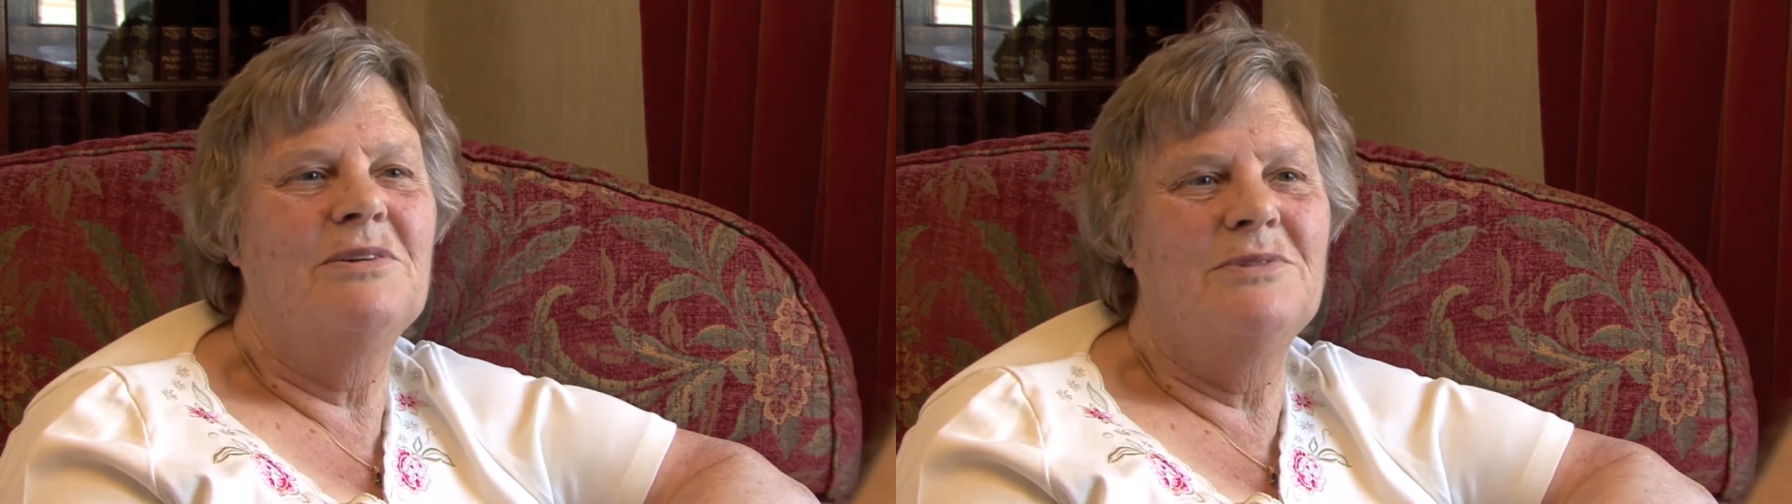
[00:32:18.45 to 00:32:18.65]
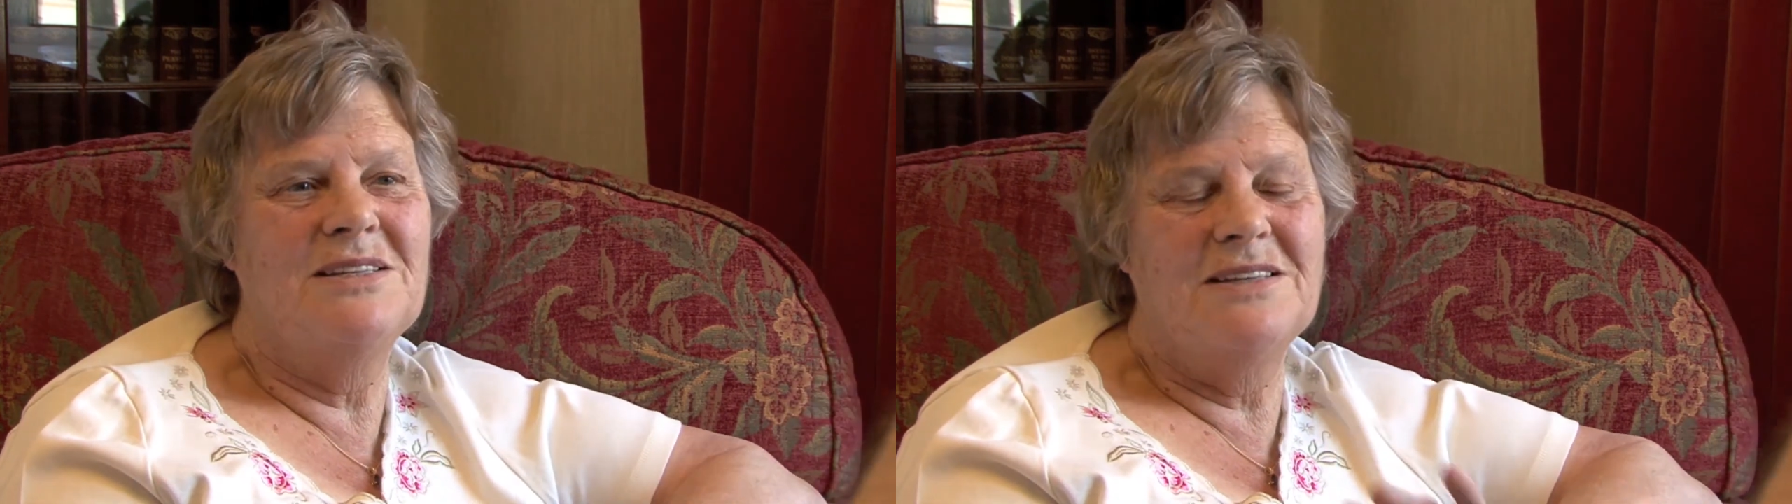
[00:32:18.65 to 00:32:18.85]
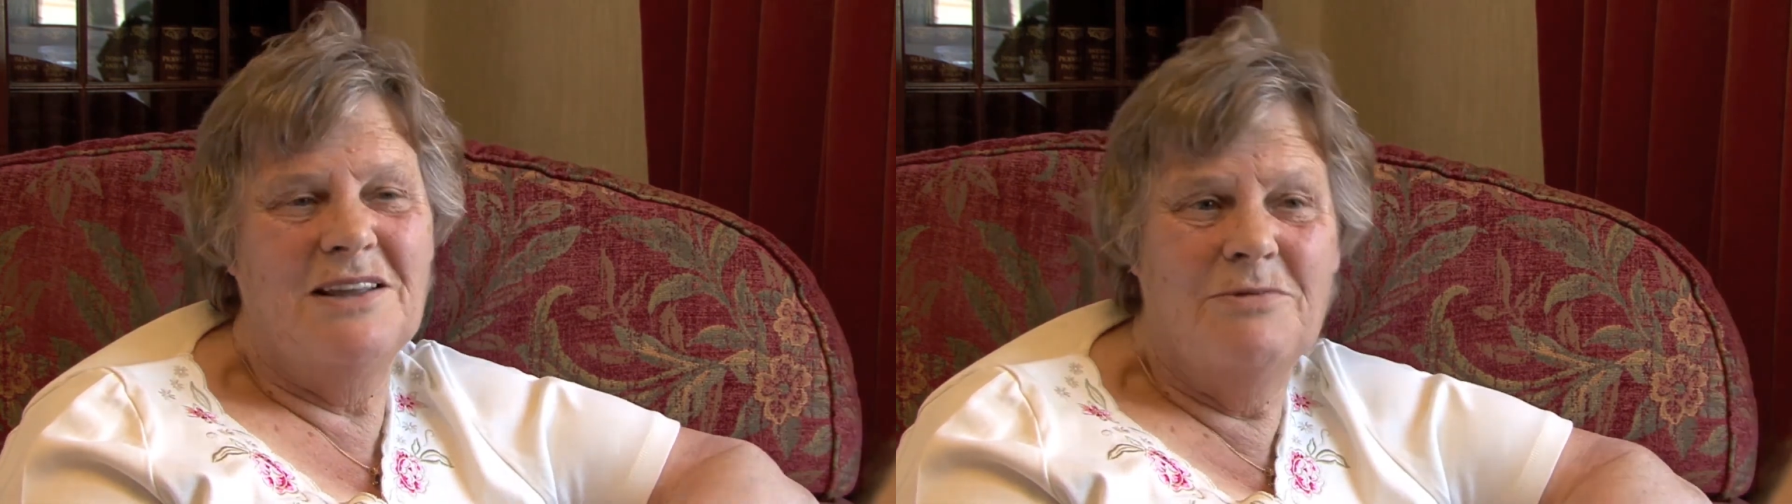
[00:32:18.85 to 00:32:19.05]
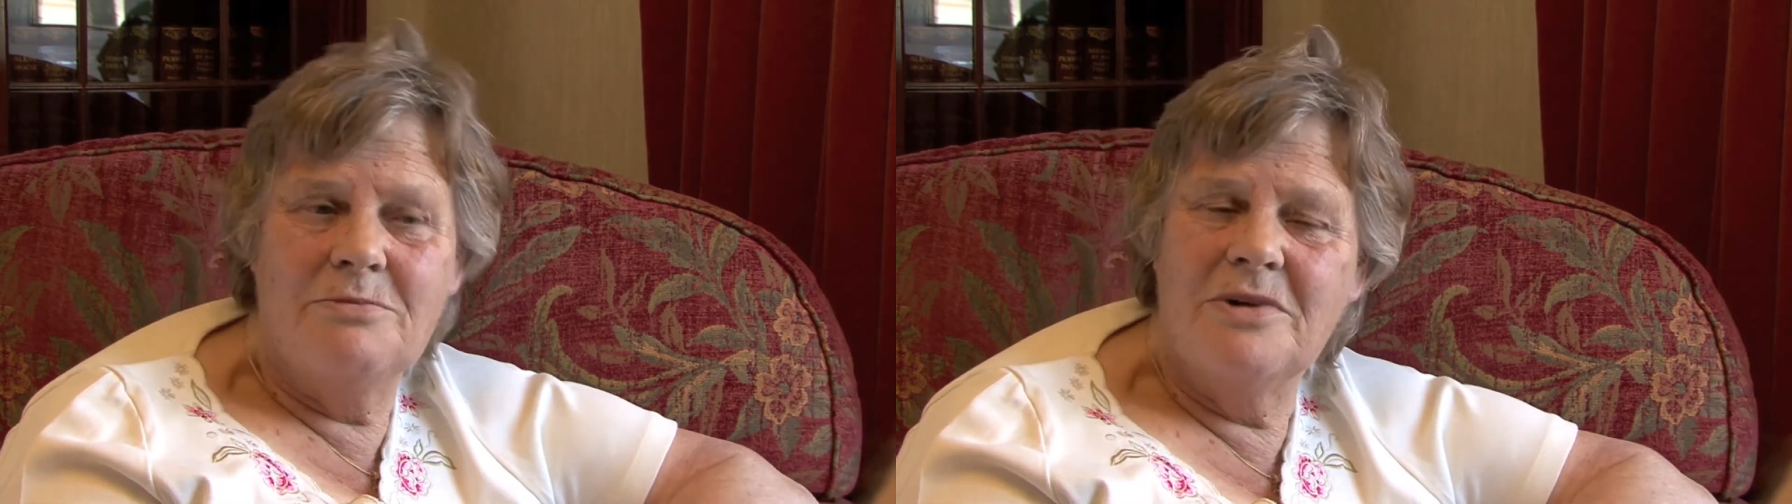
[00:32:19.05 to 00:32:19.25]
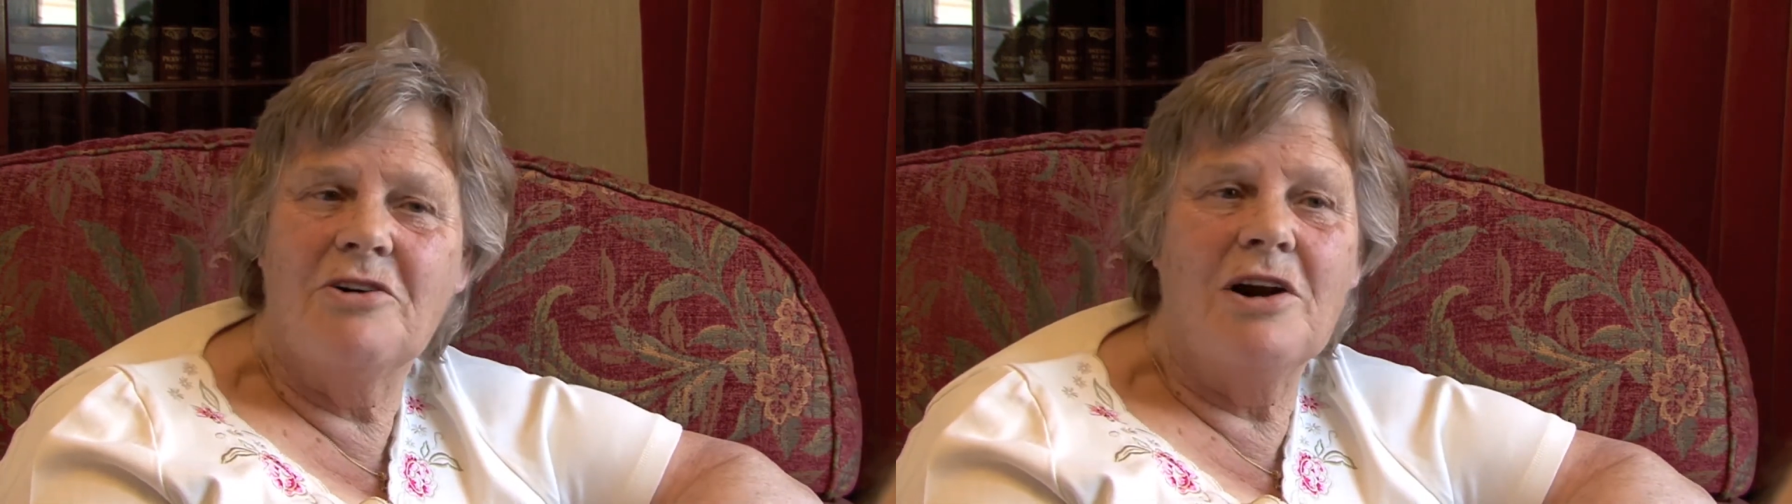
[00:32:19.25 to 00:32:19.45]
I was staying
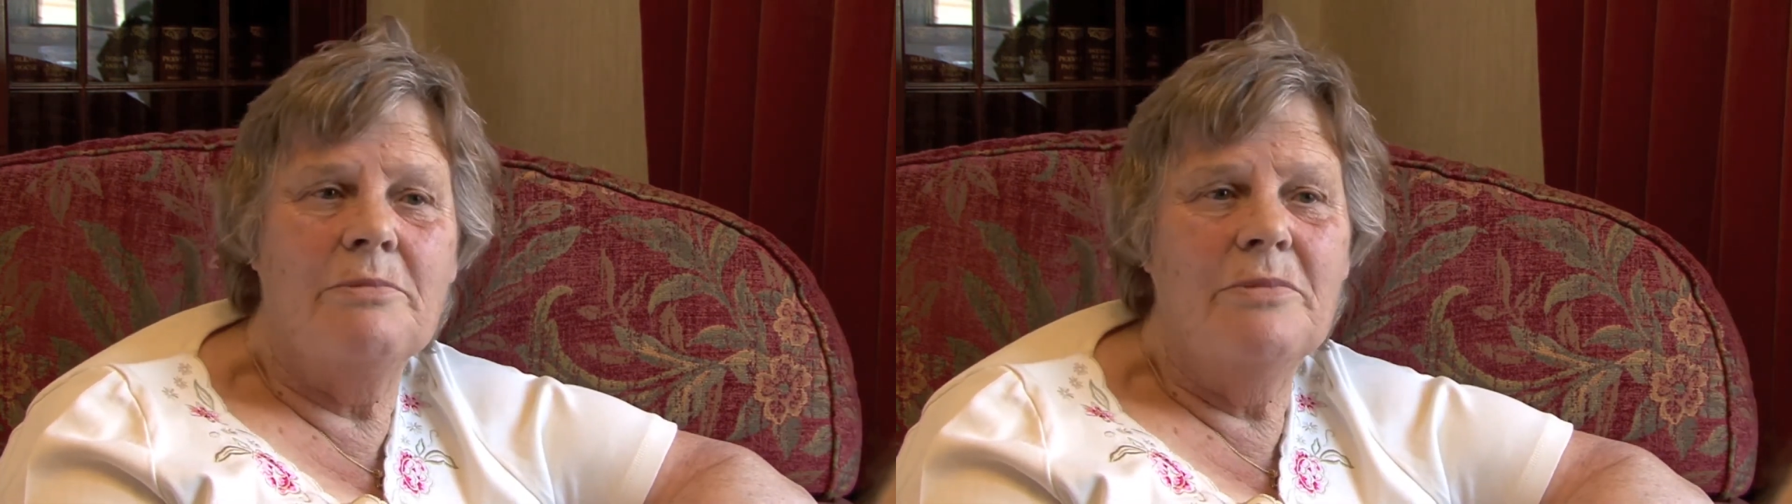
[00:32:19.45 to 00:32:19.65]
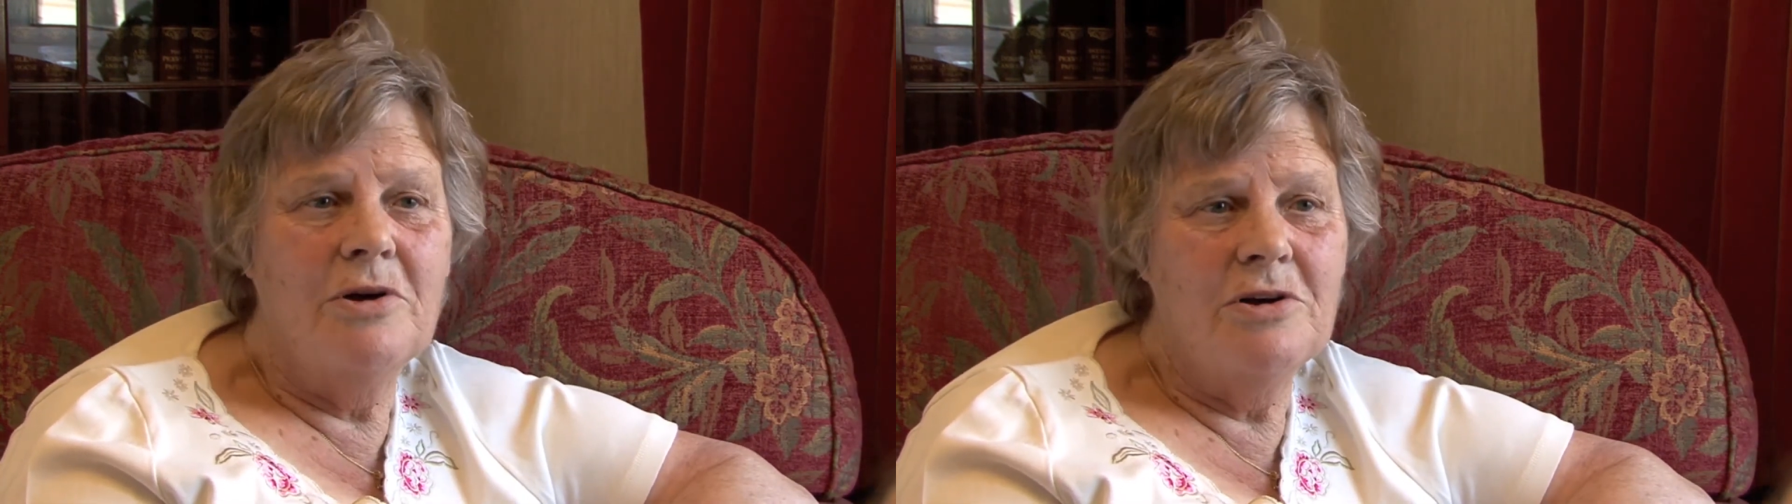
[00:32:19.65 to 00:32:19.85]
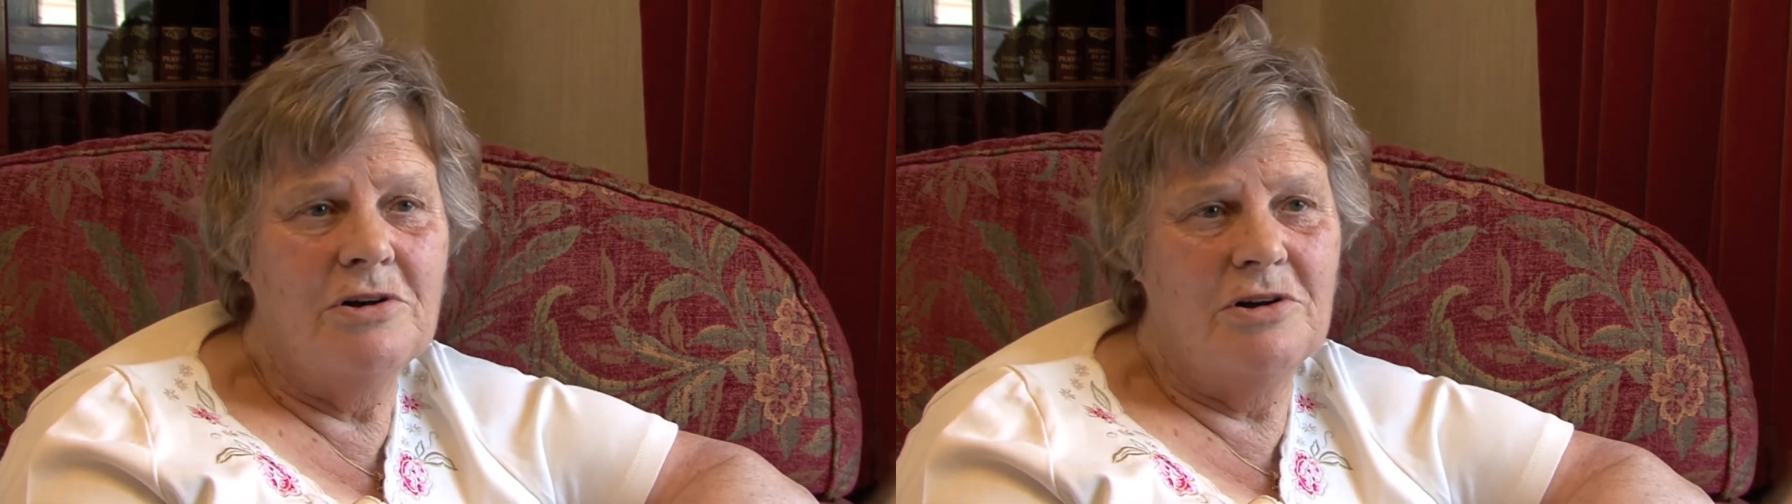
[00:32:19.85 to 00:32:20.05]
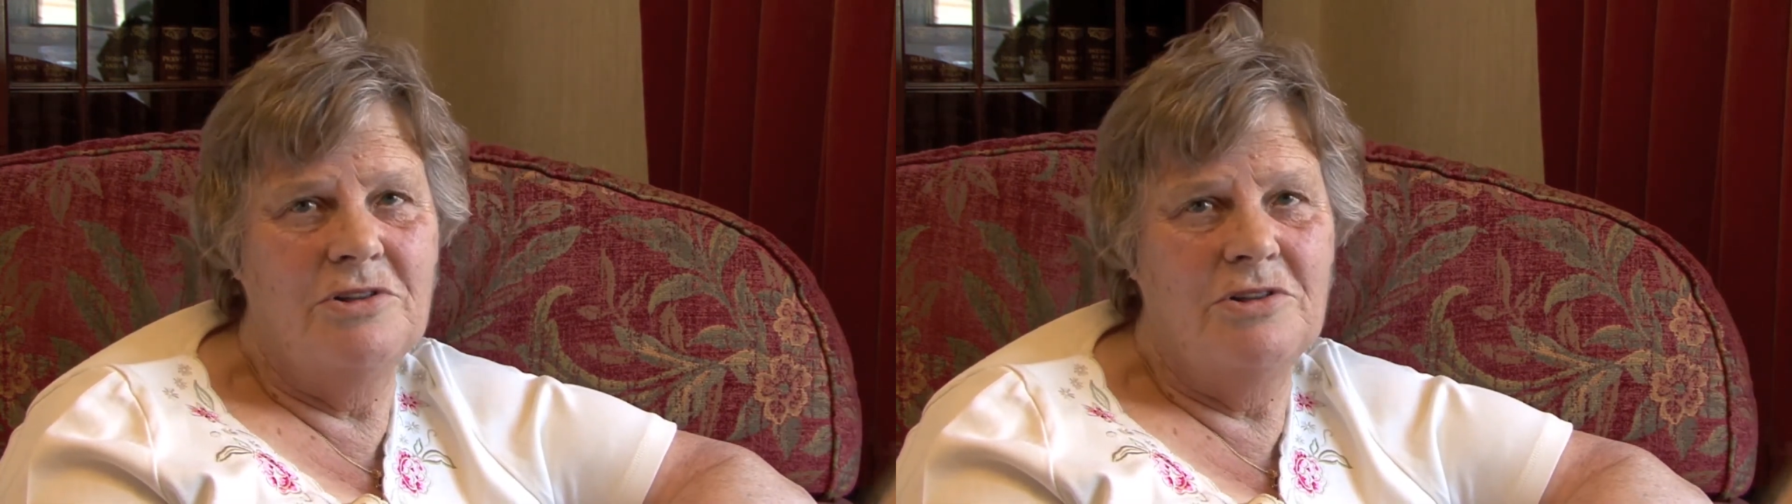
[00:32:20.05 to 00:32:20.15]
with my grandma